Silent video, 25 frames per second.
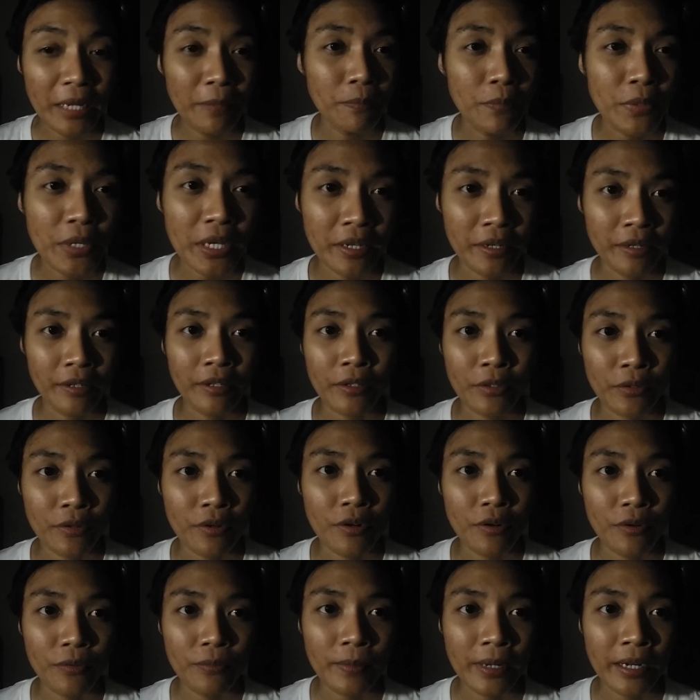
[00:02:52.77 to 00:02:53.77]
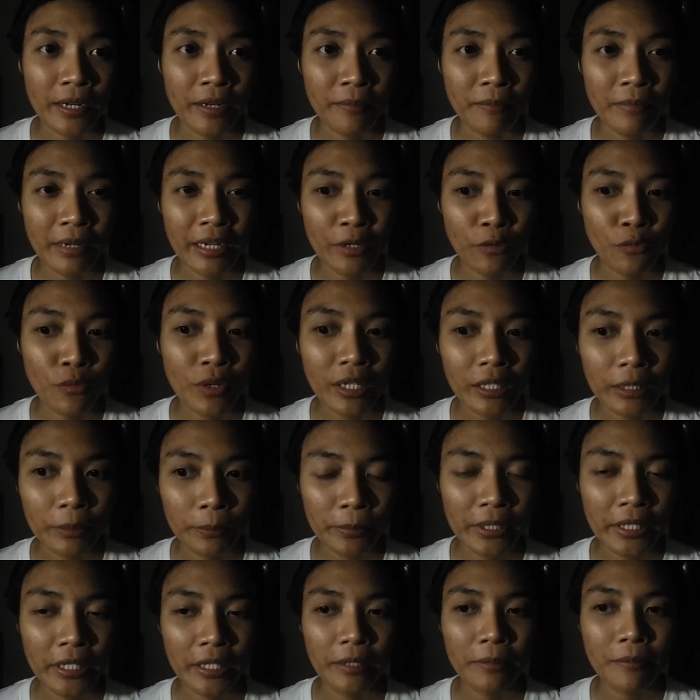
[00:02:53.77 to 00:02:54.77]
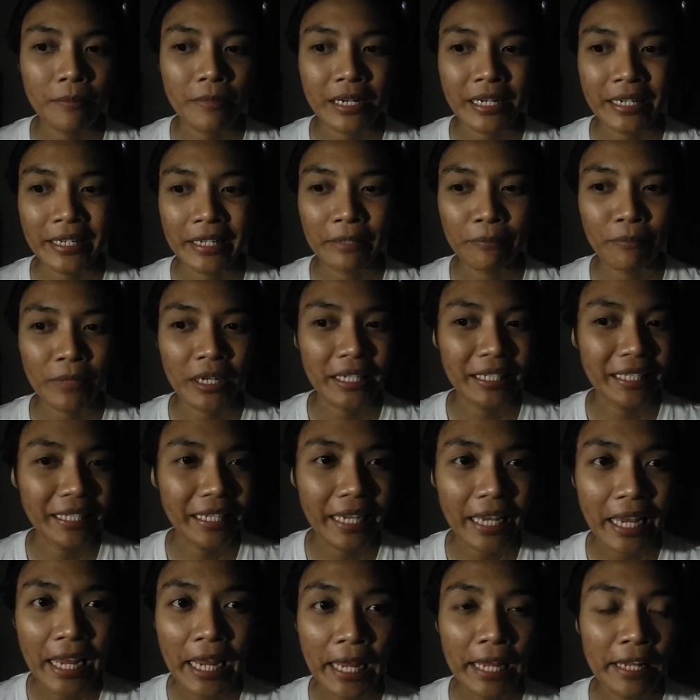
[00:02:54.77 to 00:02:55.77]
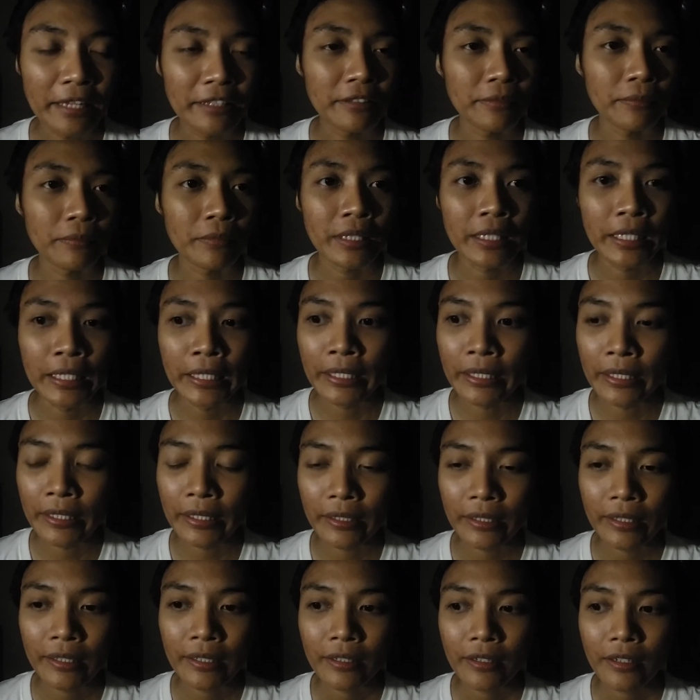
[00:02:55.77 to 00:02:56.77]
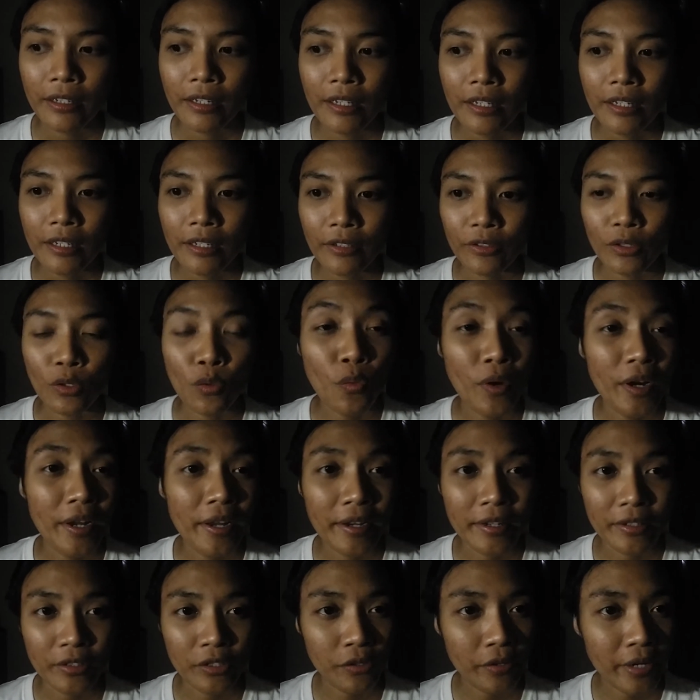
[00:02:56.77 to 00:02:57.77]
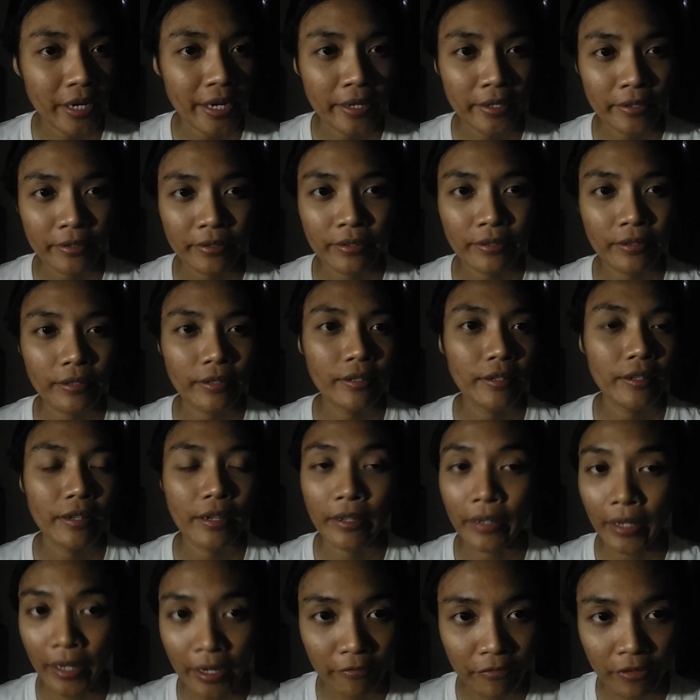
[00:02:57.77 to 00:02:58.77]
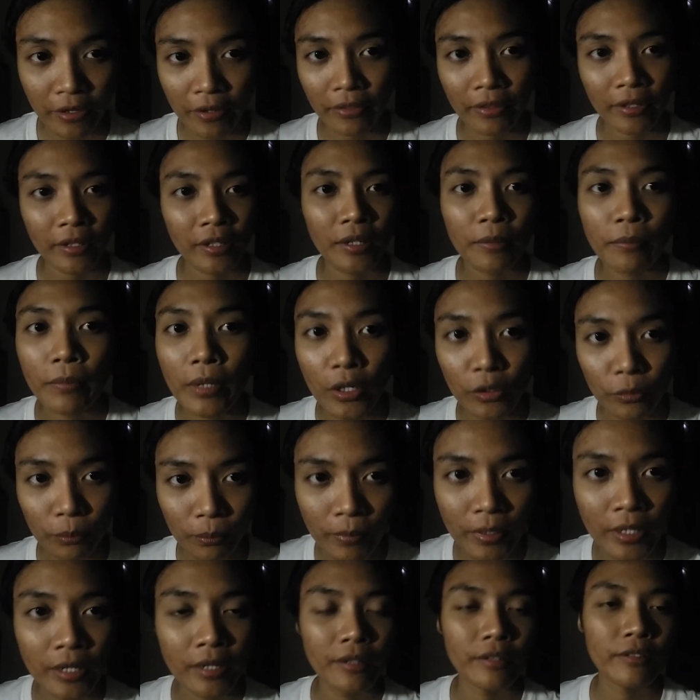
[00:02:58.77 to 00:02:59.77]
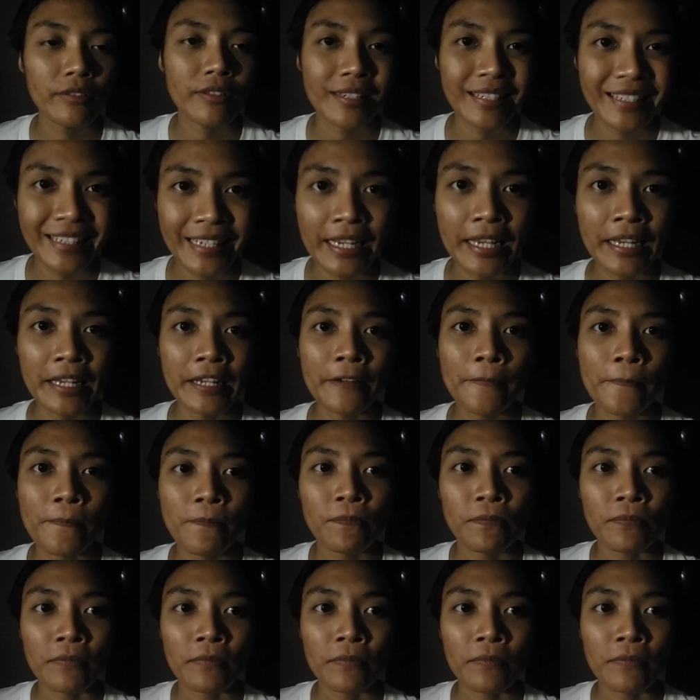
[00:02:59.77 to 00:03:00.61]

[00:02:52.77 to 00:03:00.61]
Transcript: being, my well-being, my gait, the way I dress, and everything about me today.